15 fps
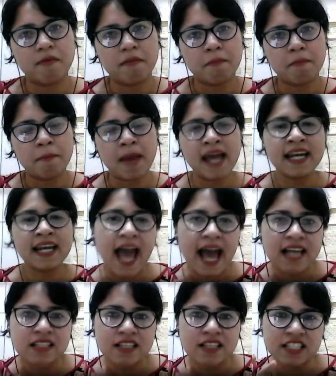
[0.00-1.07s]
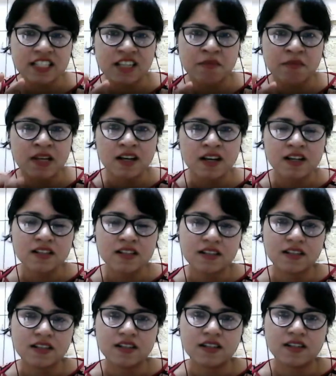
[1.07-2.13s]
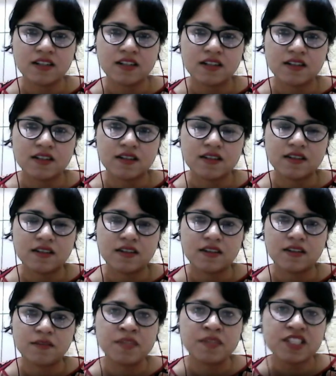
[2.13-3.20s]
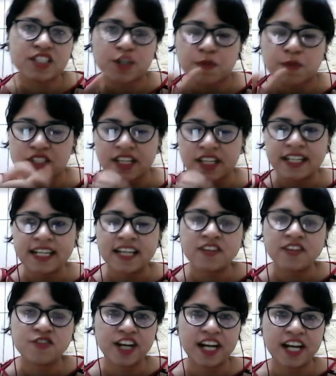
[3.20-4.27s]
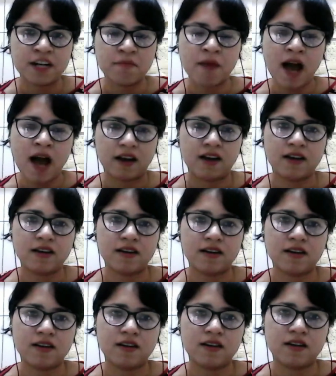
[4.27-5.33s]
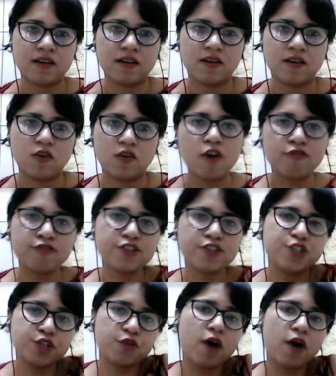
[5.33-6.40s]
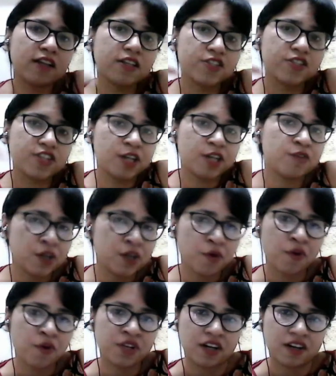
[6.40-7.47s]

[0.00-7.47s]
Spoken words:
and has a similar misrepresenting trademark of which you are the genuine owner